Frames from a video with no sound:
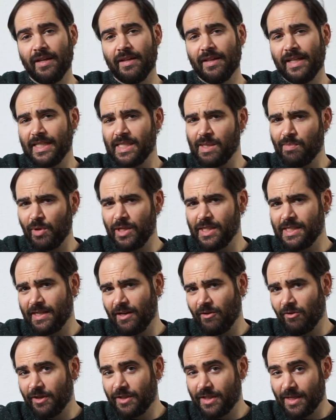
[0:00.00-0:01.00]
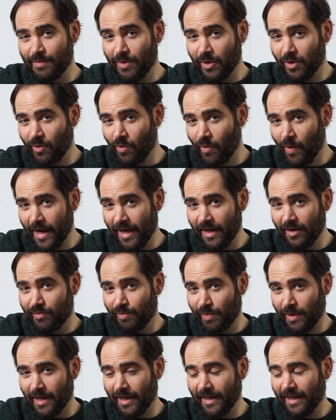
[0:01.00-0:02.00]
that's a pretty stereotypical way of
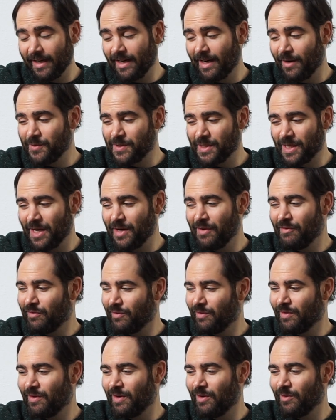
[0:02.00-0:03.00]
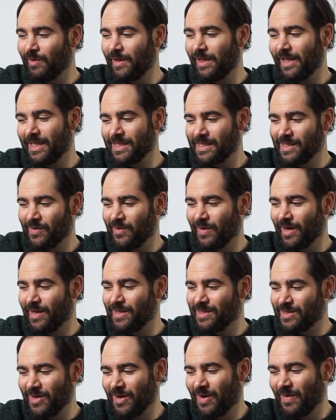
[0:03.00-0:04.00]
playing it. I was kind of realizing when I
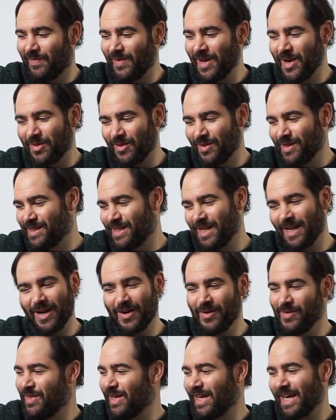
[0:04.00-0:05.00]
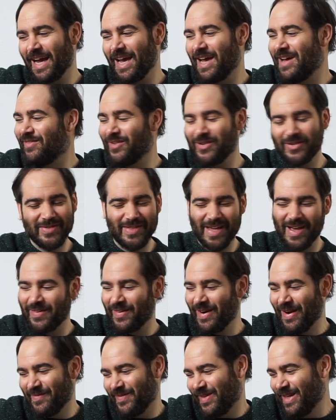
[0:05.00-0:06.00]
started playing this that I don't think I ever do that
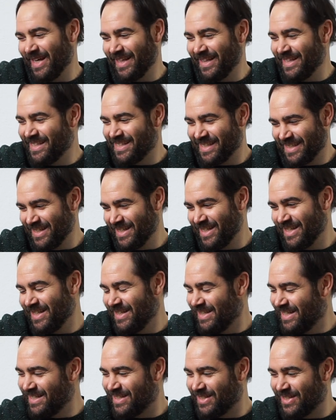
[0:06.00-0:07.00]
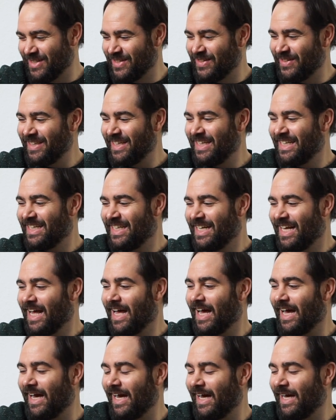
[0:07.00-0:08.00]
when I'm playing this tune.
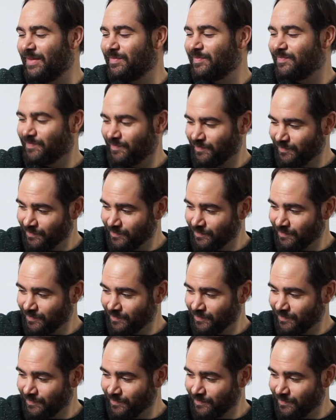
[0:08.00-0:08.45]
So